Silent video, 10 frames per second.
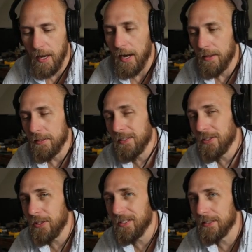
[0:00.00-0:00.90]
The
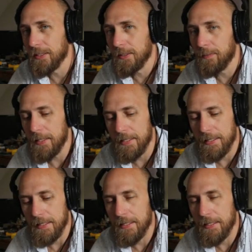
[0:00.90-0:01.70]
Centurion's speed